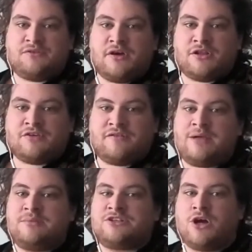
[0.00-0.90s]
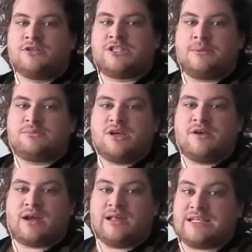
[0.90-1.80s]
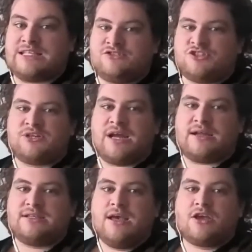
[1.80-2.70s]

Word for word: further develop this concept of a collective subject,